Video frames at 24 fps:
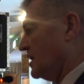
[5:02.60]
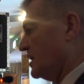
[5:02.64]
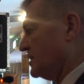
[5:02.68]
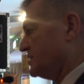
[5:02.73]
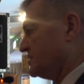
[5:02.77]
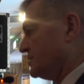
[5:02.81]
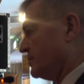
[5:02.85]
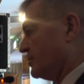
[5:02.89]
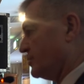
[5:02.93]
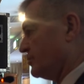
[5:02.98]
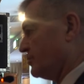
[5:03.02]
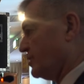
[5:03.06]

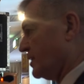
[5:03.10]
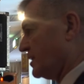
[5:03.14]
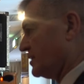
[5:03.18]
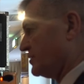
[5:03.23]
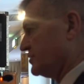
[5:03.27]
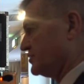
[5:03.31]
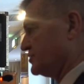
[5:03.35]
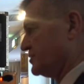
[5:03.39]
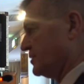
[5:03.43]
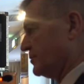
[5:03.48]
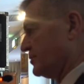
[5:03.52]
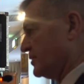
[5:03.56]
It's about
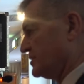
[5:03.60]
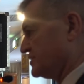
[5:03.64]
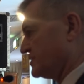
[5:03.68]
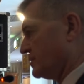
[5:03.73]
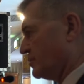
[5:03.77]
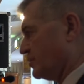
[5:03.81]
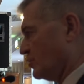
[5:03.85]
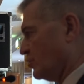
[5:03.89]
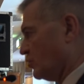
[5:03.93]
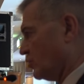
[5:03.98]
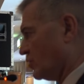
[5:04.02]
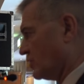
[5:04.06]
partnership, it's
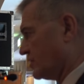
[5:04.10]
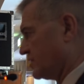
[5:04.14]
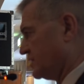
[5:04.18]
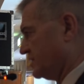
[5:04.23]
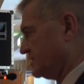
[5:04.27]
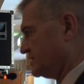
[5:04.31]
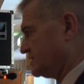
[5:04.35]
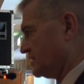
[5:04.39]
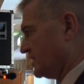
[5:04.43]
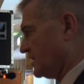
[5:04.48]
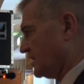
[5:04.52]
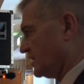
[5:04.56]
about working
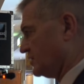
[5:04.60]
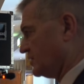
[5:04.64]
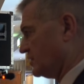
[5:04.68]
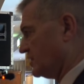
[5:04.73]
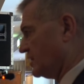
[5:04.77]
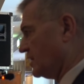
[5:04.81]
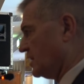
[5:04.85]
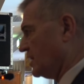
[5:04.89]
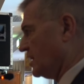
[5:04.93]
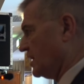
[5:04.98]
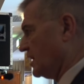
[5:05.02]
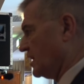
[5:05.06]
together,
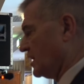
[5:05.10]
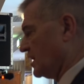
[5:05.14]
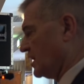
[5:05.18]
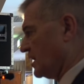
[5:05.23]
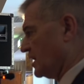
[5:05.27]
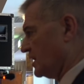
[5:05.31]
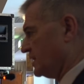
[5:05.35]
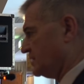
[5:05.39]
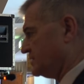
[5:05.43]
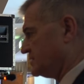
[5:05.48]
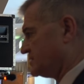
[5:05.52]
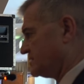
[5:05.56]

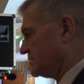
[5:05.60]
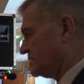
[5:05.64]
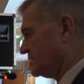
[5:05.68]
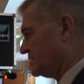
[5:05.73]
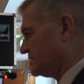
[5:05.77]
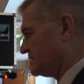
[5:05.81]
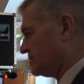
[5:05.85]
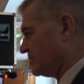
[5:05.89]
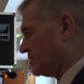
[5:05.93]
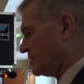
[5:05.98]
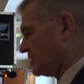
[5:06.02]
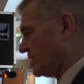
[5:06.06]
and
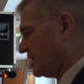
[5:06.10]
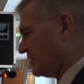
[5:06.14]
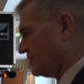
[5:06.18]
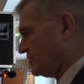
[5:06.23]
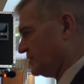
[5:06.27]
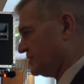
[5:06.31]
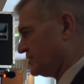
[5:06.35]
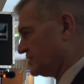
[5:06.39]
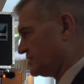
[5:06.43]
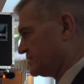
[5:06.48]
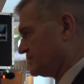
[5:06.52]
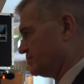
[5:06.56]
it's about
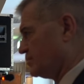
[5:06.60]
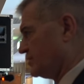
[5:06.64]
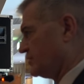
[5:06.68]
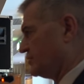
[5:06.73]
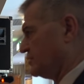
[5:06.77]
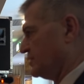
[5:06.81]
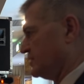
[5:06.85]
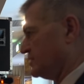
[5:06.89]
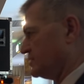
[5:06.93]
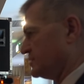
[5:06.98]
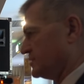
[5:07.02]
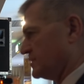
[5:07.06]
having the
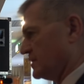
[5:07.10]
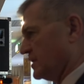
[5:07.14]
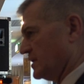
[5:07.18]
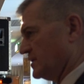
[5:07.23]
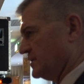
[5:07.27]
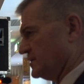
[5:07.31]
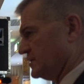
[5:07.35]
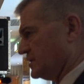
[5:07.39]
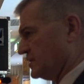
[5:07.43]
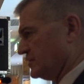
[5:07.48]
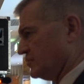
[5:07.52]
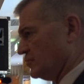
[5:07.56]
spirit
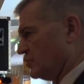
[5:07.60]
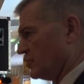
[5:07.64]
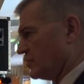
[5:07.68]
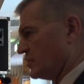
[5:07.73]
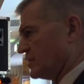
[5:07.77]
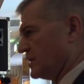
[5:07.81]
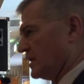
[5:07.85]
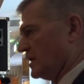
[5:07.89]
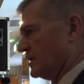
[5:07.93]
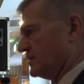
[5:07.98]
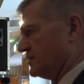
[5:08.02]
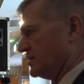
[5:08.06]
and the
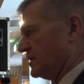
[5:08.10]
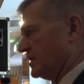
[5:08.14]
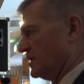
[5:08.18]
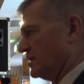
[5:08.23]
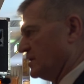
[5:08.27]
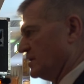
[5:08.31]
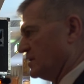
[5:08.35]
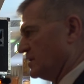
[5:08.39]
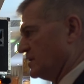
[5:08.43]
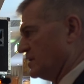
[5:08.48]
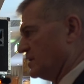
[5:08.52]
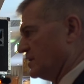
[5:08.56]
work ethic.
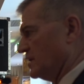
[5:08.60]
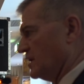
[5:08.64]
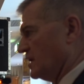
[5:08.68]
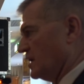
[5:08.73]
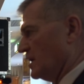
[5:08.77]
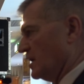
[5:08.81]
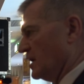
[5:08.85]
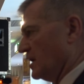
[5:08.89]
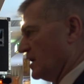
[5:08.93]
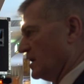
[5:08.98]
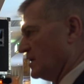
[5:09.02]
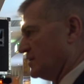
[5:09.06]

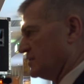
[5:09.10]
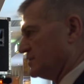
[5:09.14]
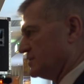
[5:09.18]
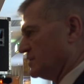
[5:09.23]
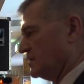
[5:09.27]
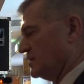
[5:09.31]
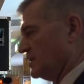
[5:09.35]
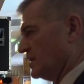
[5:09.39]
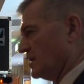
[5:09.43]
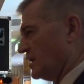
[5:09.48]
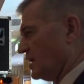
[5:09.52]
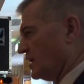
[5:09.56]

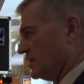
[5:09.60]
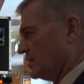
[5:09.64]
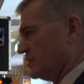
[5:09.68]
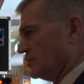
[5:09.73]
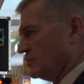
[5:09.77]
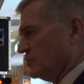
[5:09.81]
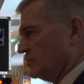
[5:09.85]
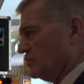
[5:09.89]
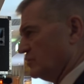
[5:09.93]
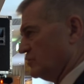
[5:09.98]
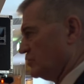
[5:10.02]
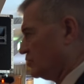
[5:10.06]
I
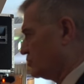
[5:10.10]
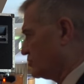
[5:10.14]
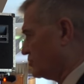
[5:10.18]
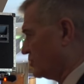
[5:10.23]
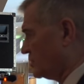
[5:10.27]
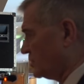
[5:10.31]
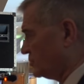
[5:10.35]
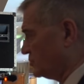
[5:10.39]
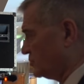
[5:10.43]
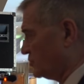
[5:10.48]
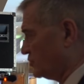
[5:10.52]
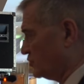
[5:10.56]
can look
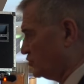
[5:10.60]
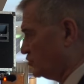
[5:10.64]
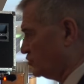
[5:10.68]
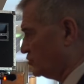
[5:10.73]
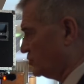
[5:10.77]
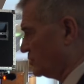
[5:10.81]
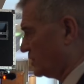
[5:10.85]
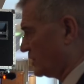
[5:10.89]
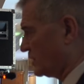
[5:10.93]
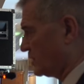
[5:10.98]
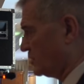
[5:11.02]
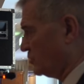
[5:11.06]
around the
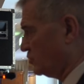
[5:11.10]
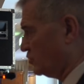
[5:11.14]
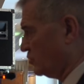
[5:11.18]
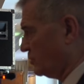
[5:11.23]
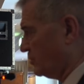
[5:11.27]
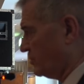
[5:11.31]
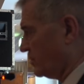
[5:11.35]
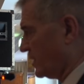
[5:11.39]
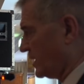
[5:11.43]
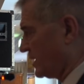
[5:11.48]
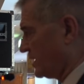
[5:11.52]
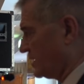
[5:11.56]
room and I can go
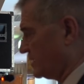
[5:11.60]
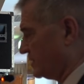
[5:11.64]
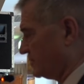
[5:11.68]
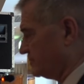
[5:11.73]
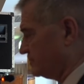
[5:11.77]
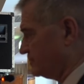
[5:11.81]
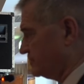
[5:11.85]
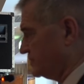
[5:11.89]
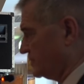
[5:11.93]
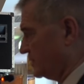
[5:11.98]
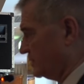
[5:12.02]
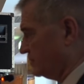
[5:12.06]
back
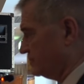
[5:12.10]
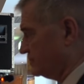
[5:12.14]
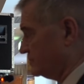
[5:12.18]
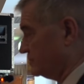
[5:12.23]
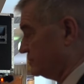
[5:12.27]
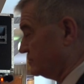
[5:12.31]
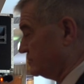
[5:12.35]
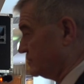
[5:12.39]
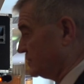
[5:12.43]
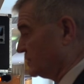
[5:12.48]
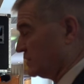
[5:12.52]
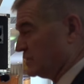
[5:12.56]

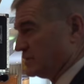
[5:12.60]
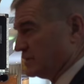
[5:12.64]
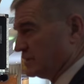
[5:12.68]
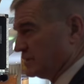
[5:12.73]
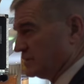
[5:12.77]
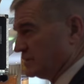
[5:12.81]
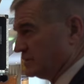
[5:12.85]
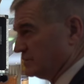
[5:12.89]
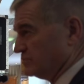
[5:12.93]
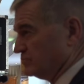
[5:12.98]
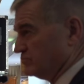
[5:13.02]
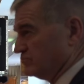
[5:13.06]
to
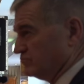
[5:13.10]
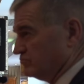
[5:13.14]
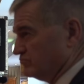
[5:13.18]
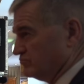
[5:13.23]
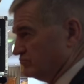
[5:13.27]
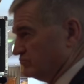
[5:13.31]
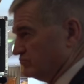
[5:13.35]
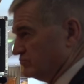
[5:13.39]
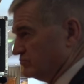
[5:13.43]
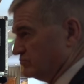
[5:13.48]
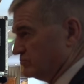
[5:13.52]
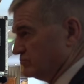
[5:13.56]
the,
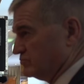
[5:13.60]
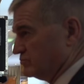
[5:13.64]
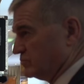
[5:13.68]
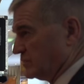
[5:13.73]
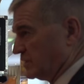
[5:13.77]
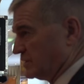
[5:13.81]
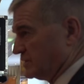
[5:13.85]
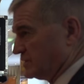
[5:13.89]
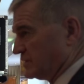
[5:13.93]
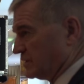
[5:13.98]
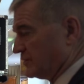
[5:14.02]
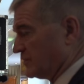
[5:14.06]

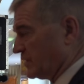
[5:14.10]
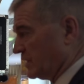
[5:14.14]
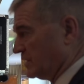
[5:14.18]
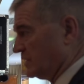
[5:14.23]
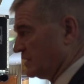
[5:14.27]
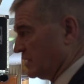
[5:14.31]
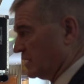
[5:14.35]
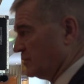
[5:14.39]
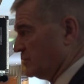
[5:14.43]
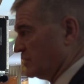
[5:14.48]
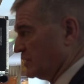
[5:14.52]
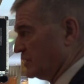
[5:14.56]
myself, I,
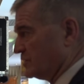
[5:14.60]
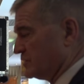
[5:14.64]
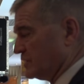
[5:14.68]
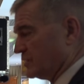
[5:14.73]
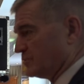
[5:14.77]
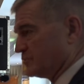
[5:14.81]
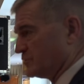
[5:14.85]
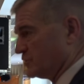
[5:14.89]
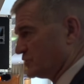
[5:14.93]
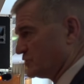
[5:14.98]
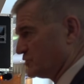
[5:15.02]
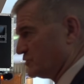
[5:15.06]
am an
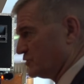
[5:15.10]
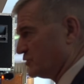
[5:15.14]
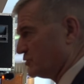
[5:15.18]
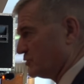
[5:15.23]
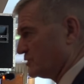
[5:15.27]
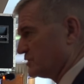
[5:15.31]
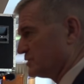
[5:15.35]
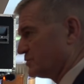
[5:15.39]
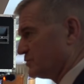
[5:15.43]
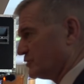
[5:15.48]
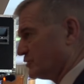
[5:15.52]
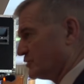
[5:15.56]
adopted son of
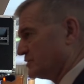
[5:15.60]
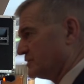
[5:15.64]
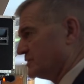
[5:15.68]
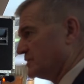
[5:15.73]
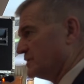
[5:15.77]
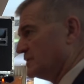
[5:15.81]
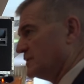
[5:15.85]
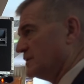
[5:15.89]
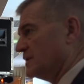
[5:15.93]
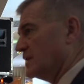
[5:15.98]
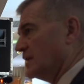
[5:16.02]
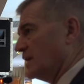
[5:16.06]
a sport,
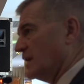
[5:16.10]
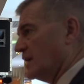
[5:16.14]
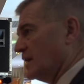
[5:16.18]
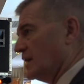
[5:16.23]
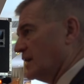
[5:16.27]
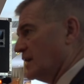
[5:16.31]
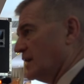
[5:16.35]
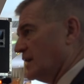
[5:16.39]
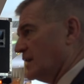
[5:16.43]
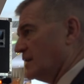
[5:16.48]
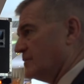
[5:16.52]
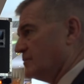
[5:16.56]

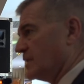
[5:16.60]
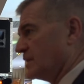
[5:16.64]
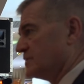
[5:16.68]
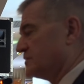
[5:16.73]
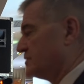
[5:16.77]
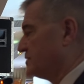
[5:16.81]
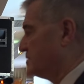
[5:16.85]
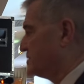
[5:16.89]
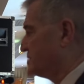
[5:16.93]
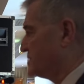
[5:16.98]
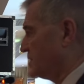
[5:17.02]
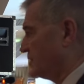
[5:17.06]
uh, back to
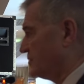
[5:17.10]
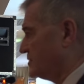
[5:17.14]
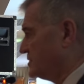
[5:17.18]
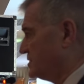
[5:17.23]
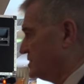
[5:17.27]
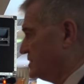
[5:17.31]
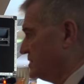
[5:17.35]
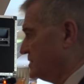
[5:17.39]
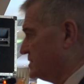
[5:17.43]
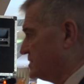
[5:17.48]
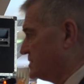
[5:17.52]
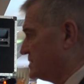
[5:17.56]
the
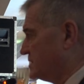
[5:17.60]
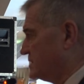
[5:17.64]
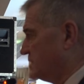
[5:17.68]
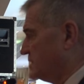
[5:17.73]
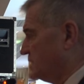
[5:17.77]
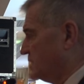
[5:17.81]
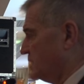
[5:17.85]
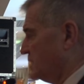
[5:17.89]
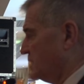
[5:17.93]
70s